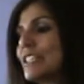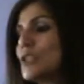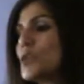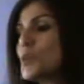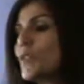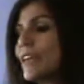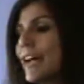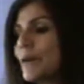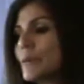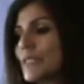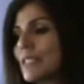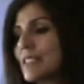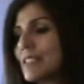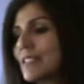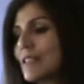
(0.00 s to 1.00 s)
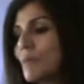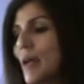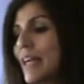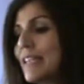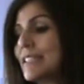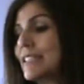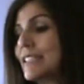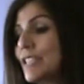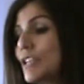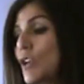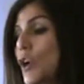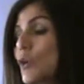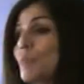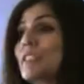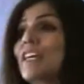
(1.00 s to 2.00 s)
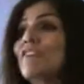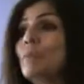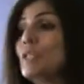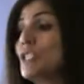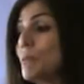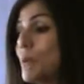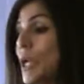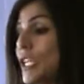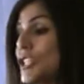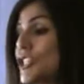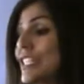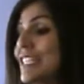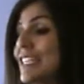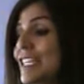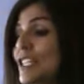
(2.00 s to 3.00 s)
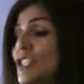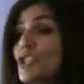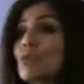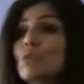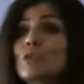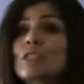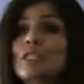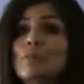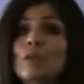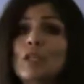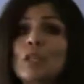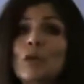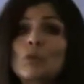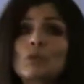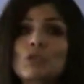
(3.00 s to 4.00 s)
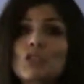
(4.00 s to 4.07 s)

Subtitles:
2,000 Palestinian homes have been demolished in East Jerusalem alone,